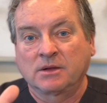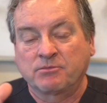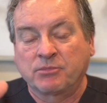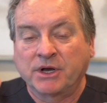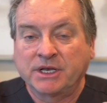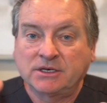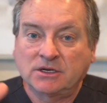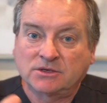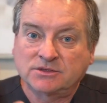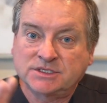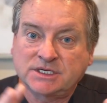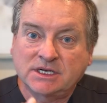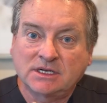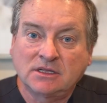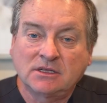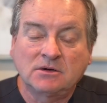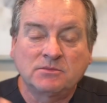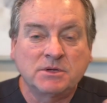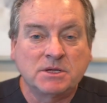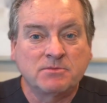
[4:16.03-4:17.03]
bring those in a
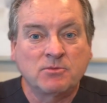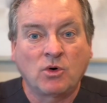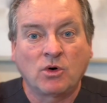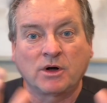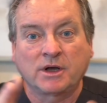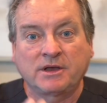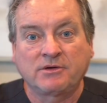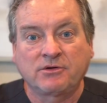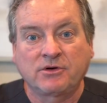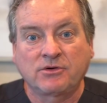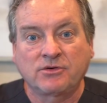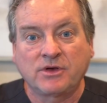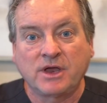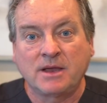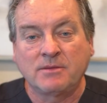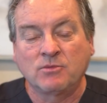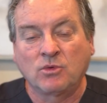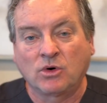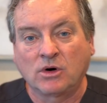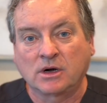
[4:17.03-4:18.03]
little bit more,
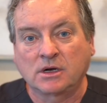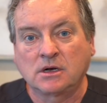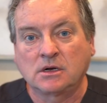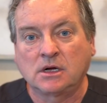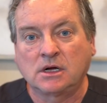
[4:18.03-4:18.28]
create more